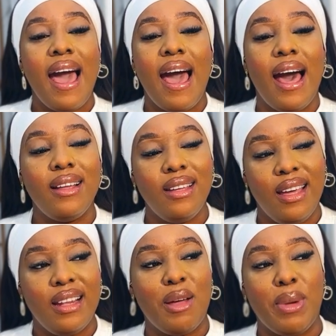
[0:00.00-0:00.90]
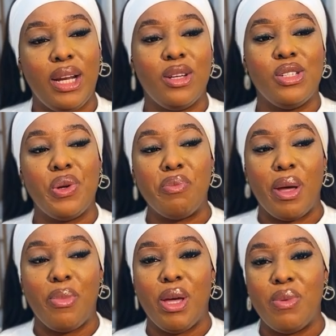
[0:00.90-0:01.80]
how the hell am I not showing my
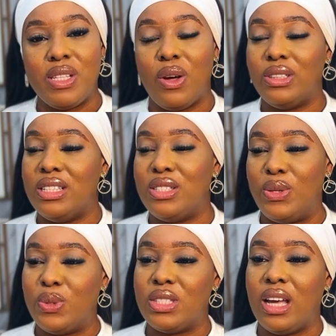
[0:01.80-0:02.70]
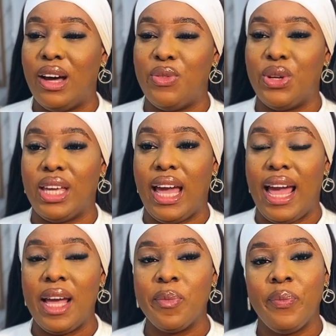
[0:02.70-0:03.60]
babies all this new stuff,
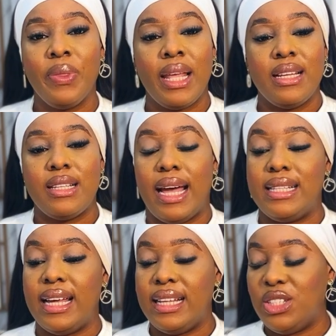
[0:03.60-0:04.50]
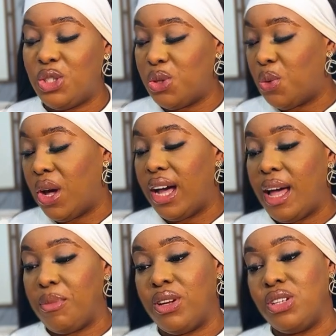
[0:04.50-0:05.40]
okay? So I said, you know what,
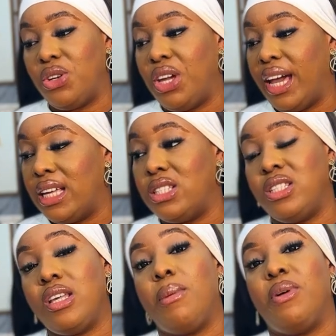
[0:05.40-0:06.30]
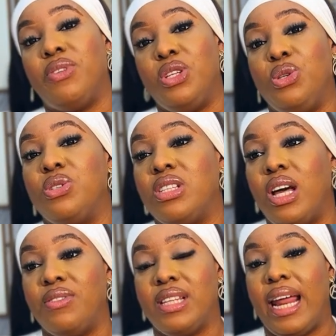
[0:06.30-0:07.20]
I'm gonna show you guys some of the new
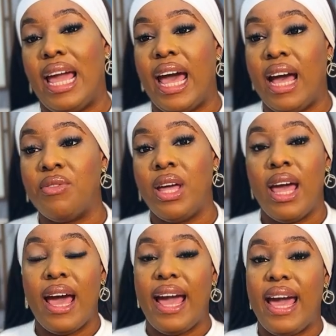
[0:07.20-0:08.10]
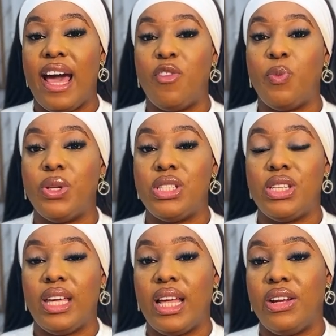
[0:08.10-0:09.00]
stuff that I have. I have put
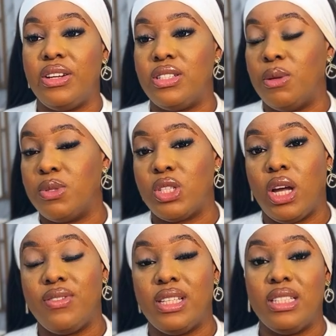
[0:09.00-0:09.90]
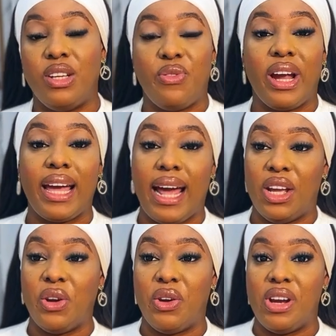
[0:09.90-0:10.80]
together some stuffs in different
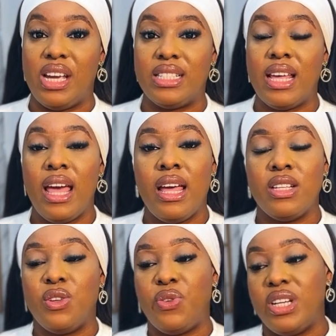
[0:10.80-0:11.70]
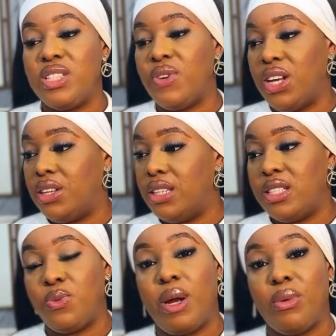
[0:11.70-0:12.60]
categories. So for this video, this
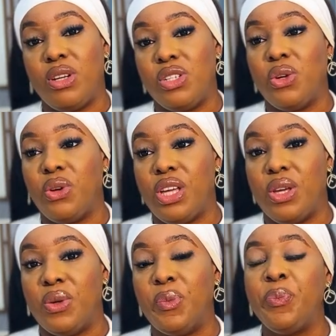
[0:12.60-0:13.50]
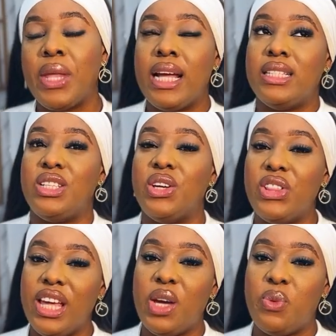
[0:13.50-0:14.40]
is what I'm gonna show you. Do you
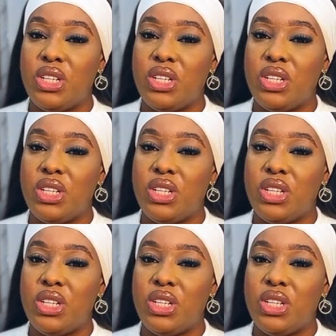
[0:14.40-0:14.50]
think we